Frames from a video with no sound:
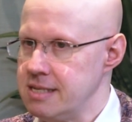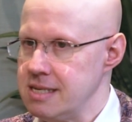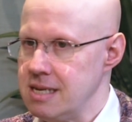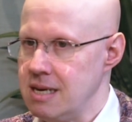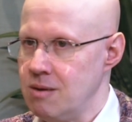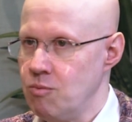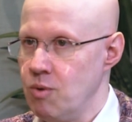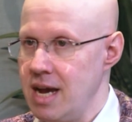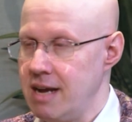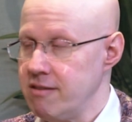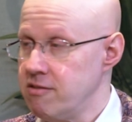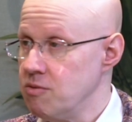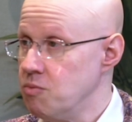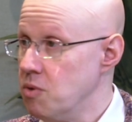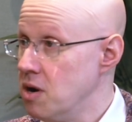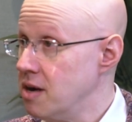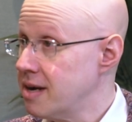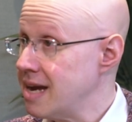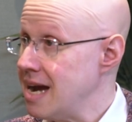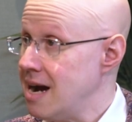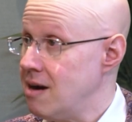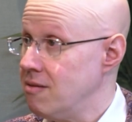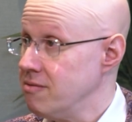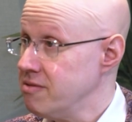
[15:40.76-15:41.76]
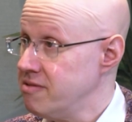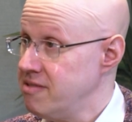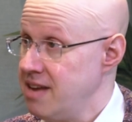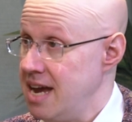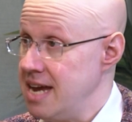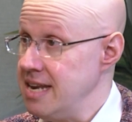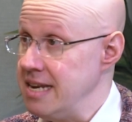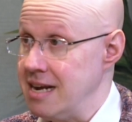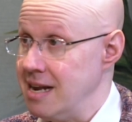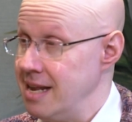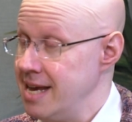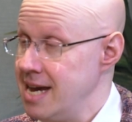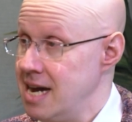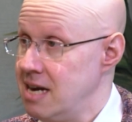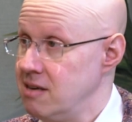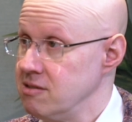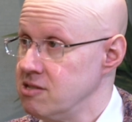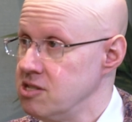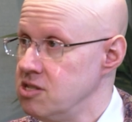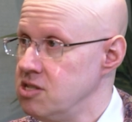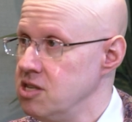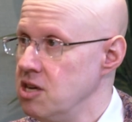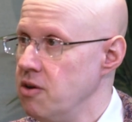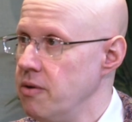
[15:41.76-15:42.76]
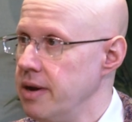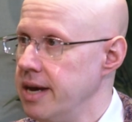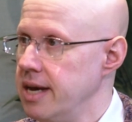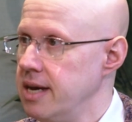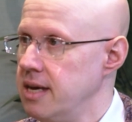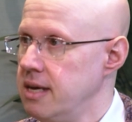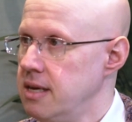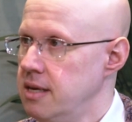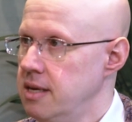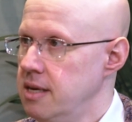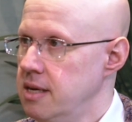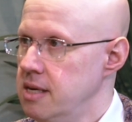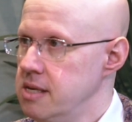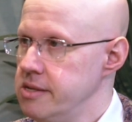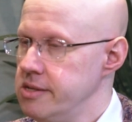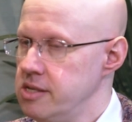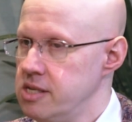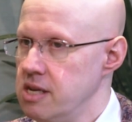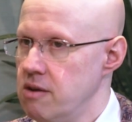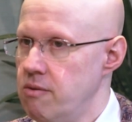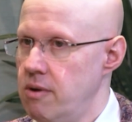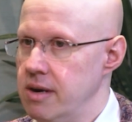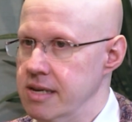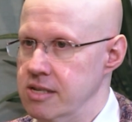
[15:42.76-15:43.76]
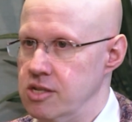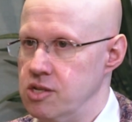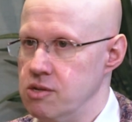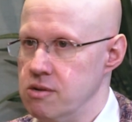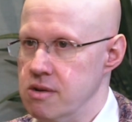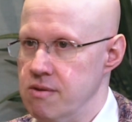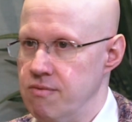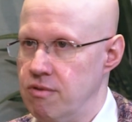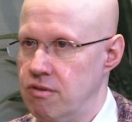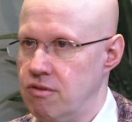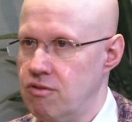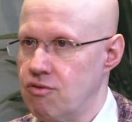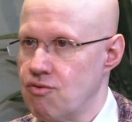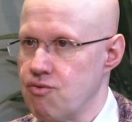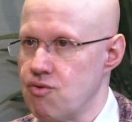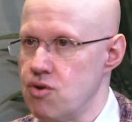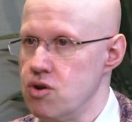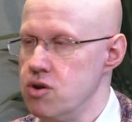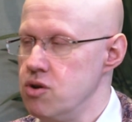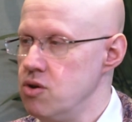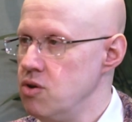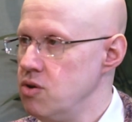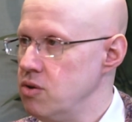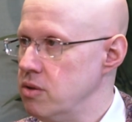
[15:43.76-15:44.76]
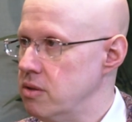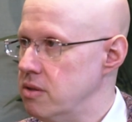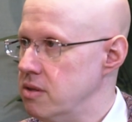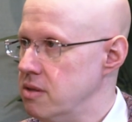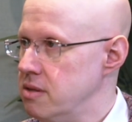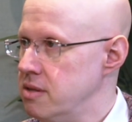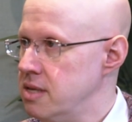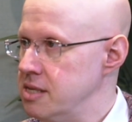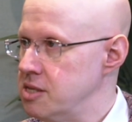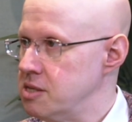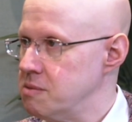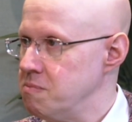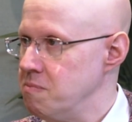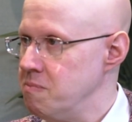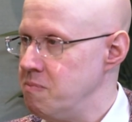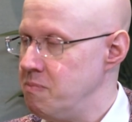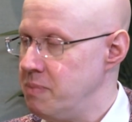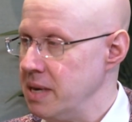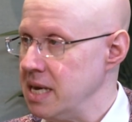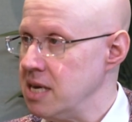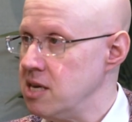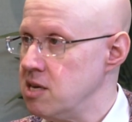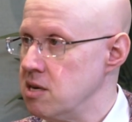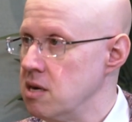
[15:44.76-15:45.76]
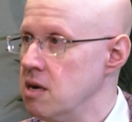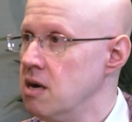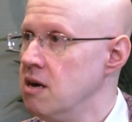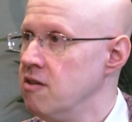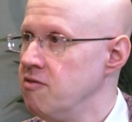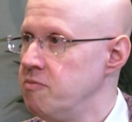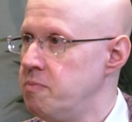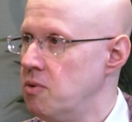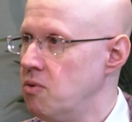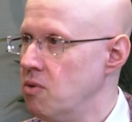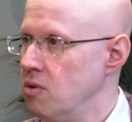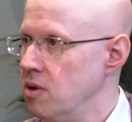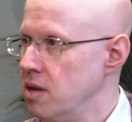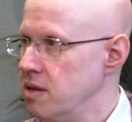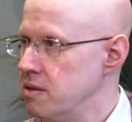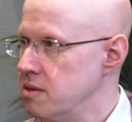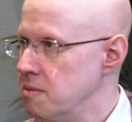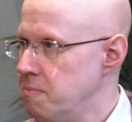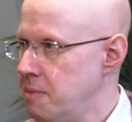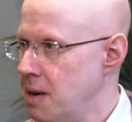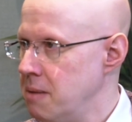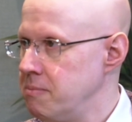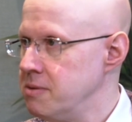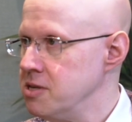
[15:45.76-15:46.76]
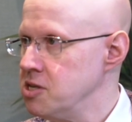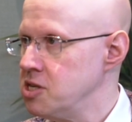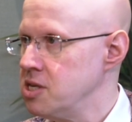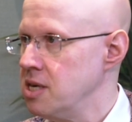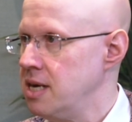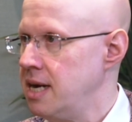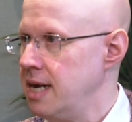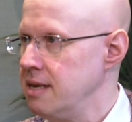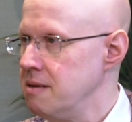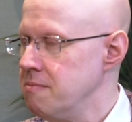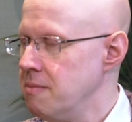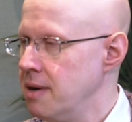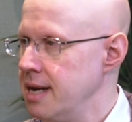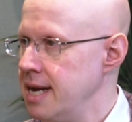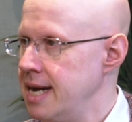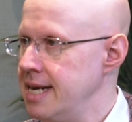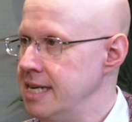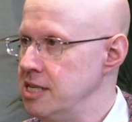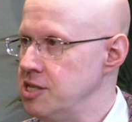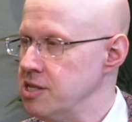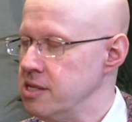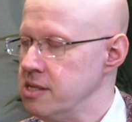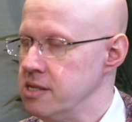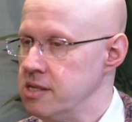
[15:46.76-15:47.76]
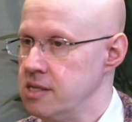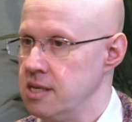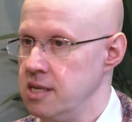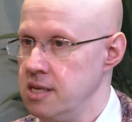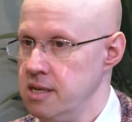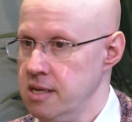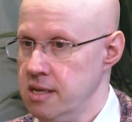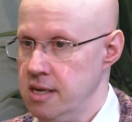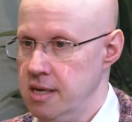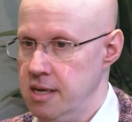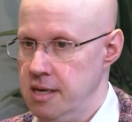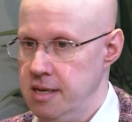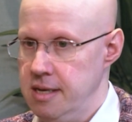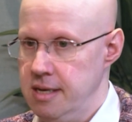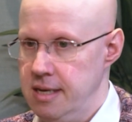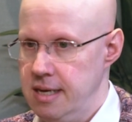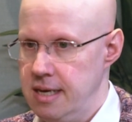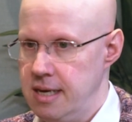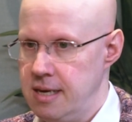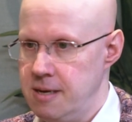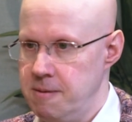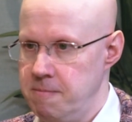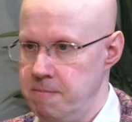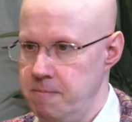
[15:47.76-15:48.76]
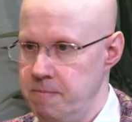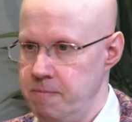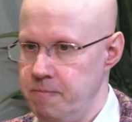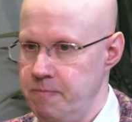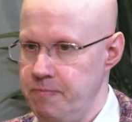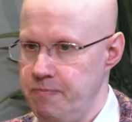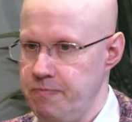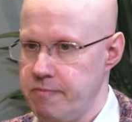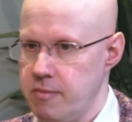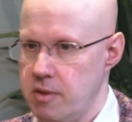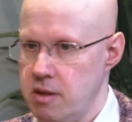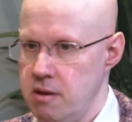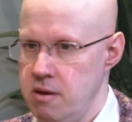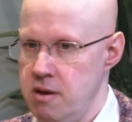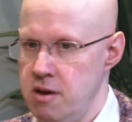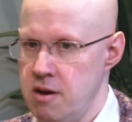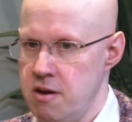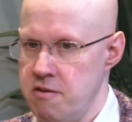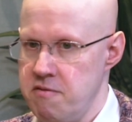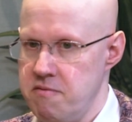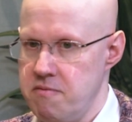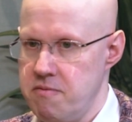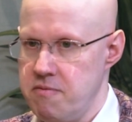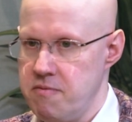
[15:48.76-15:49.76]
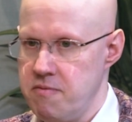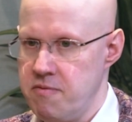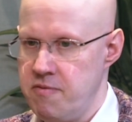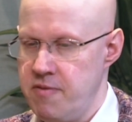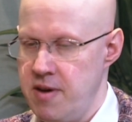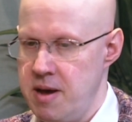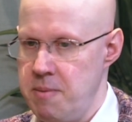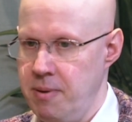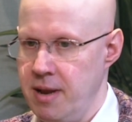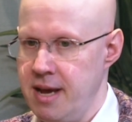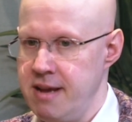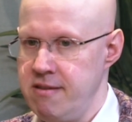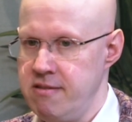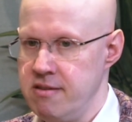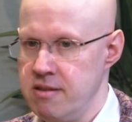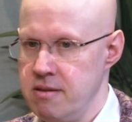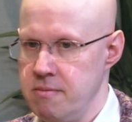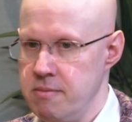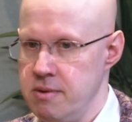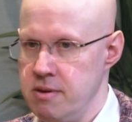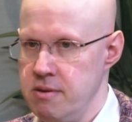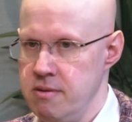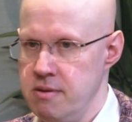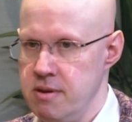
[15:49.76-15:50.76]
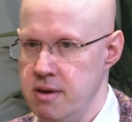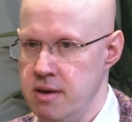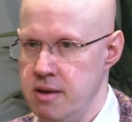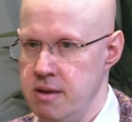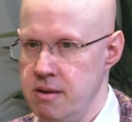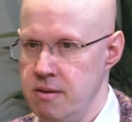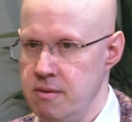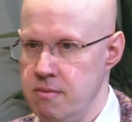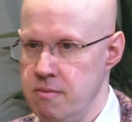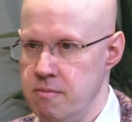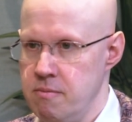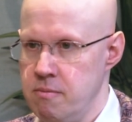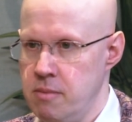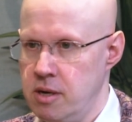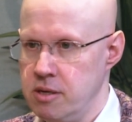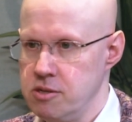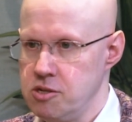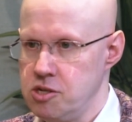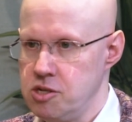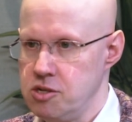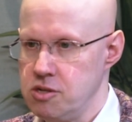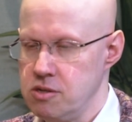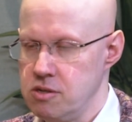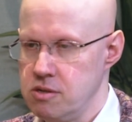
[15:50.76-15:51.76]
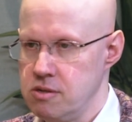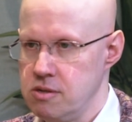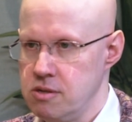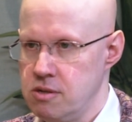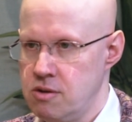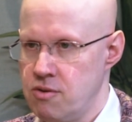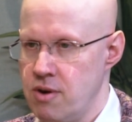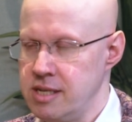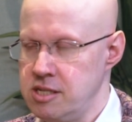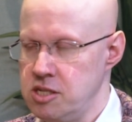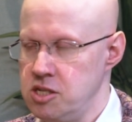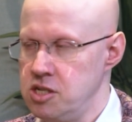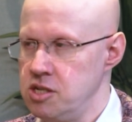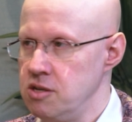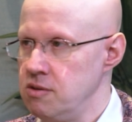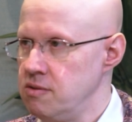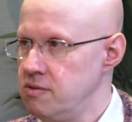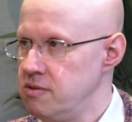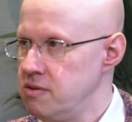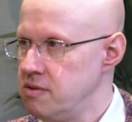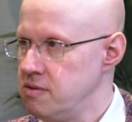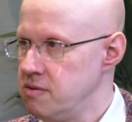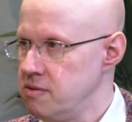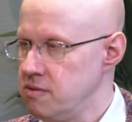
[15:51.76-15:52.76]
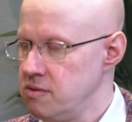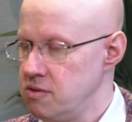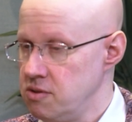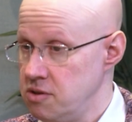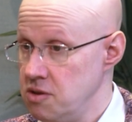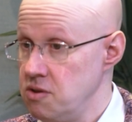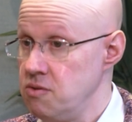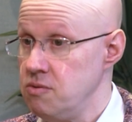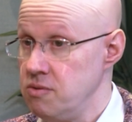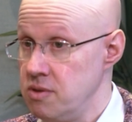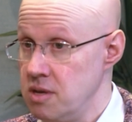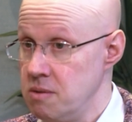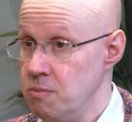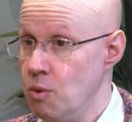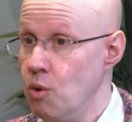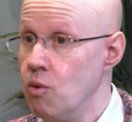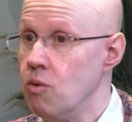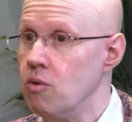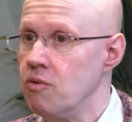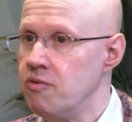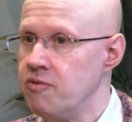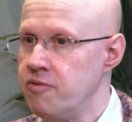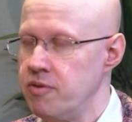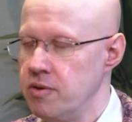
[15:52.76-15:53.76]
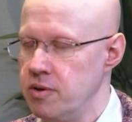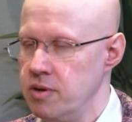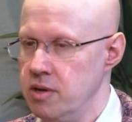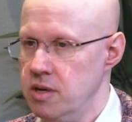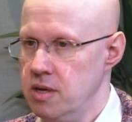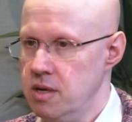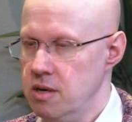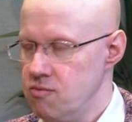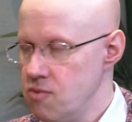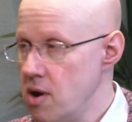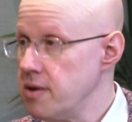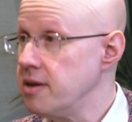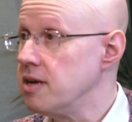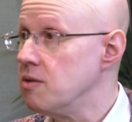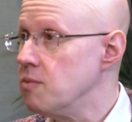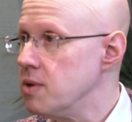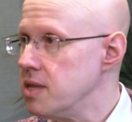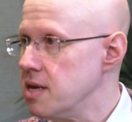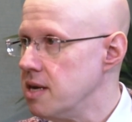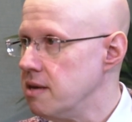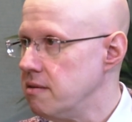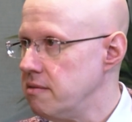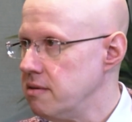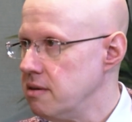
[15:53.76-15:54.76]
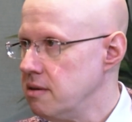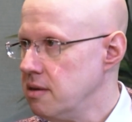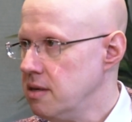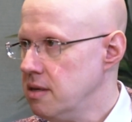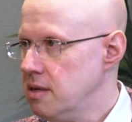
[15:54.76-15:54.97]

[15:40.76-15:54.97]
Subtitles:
we had to work out technically how to do it. So I sort of threw this big curveball at the publisher and at my agents and, you know, fair play to them and much gratitude to them all for running with it.